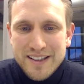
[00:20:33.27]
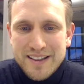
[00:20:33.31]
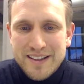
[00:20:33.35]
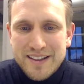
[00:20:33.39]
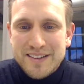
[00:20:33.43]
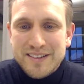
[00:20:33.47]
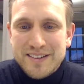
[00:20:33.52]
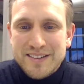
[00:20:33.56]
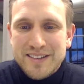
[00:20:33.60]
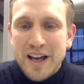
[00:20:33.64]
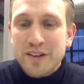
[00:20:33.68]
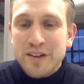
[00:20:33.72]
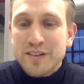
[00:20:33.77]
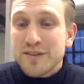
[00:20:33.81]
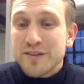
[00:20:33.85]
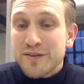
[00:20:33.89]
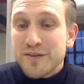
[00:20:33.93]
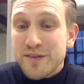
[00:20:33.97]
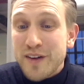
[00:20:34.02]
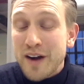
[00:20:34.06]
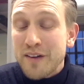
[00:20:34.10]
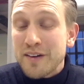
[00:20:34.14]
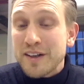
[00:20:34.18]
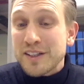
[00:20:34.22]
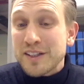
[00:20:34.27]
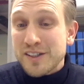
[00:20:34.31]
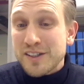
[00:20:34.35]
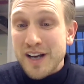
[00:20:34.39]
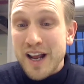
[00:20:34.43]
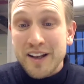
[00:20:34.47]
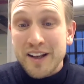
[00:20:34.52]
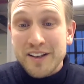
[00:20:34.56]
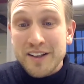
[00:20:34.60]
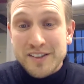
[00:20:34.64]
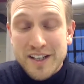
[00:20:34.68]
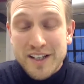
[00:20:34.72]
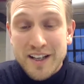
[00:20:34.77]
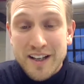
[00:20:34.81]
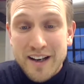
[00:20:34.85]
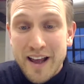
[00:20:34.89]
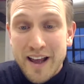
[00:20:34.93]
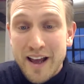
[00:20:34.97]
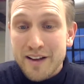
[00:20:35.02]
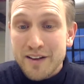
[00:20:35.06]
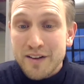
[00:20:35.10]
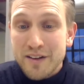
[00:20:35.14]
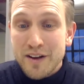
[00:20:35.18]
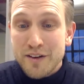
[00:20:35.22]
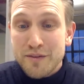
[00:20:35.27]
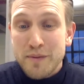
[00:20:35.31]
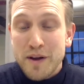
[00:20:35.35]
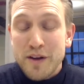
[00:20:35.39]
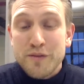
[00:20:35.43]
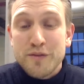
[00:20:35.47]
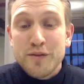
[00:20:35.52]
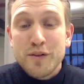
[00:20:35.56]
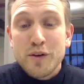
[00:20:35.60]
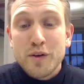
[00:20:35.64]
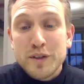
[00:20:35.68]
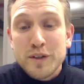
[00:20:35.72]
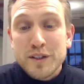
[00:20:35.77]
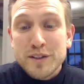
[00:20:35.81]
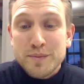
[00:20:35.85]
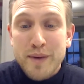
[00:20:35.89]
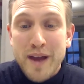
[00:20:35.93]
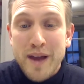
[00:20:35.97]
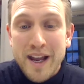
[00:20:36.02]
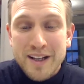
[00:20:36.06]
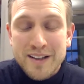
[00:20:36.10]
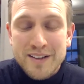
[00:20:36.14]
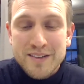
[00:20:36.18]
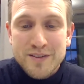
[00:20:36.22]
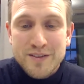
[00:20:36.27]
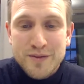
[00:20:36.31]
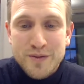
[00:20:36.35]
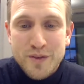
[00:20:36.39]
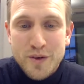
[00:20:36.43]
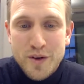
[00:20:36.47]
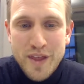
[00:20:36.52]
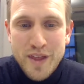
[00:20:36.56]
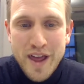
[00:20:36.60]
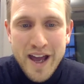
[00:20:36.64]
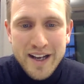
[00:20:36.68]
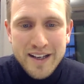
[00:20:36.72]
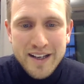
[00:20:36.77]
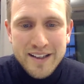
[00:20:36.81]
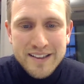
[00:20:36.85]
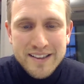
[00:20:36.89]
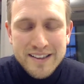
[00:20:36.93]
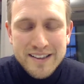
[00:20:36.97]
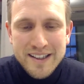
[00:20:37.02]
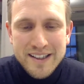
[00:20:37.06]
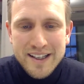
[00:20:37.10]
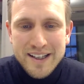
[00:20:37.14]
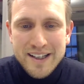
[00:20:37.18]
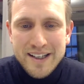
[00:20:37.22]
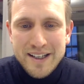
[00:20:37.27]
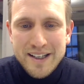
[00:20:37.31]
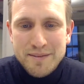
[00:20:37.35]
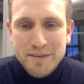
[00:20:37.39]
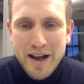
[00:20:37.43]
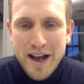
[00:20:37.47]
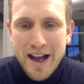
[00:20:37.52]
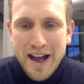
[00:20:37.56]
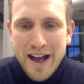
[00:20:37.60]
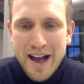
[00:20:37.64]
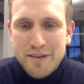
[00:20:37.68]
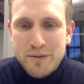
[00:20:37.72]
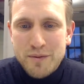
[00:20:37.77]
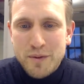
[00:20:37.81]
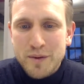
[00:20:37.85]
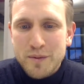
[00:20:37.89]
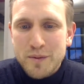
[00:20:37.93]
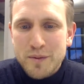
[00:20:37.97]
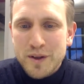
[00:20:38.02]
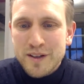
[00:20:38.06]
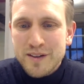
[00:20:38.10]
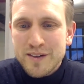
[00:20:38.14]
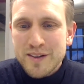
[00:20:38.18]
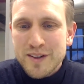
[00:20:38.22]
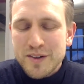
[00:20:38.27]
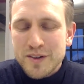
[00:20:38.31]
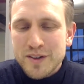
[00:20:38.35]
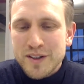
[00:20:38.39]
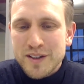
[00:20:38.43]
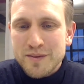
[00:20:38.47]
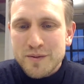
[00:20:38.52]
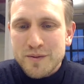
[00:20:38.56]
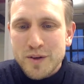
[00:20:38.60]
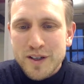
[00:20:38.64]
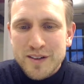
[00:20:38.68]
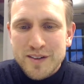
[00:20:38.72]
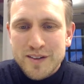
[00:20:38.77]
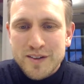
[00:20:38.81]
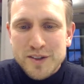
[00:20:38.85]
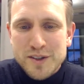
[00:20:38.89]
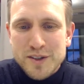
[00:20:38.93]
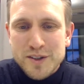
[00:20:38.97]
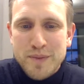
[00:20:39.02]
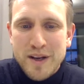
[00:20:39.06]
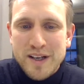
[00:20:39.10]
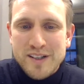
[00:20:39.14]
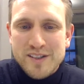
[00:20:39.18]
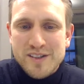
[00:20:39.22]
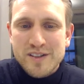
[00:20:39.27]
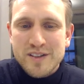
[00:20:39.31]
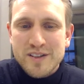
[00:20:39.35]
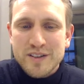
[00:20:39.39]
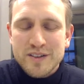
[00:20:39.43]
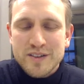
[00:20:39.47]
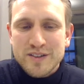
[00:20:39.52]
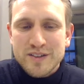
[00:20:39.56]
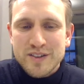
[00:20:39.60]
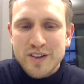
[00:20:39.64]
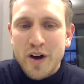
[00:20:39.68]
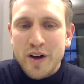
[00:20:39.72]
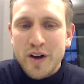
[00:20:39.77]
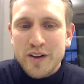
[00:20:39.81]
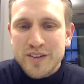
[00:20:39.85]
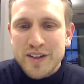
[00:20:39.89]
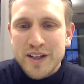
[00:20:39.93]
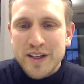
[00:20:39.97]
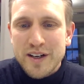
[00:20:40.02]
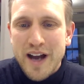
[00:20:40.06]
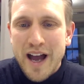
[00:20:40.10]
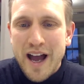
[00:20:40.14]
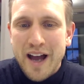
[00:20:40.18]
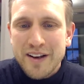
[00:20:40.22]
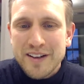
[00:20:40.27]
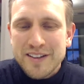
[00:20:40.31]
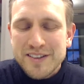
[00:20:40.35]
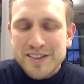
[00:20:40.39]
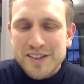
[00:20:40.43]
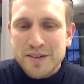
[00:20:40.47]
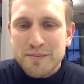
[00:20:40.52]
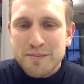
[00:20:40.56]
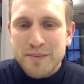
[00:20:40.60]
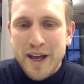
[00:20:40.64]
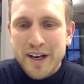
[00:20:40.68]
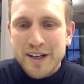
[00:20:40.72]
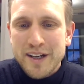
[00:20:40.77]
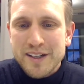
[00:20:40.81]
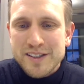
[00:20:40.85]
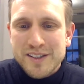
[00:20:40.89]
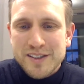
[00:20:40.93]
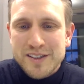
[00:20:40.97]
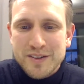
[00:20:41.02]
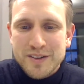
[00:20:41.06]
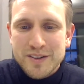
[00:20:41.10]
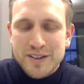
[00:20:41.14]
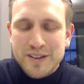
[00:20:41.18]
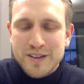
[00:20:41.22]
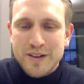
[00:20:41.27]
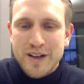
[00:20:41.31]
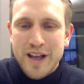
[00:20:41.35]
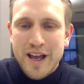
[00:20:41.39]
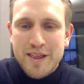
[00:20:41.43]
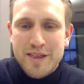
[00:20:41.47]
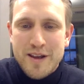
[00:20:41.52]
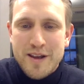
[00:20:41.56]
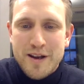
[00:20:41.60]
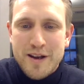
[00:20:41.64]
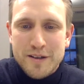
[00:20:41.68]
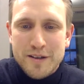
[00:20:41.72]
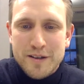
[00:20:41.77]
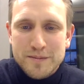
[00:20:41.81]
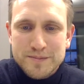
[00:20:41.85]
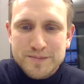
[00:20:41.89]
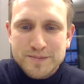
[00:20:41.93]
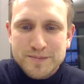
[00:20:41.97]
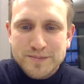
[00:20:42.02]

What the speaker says: Sounds very challenging, and you have my full respect for that. What is your special sauce here? How did you manage to get there?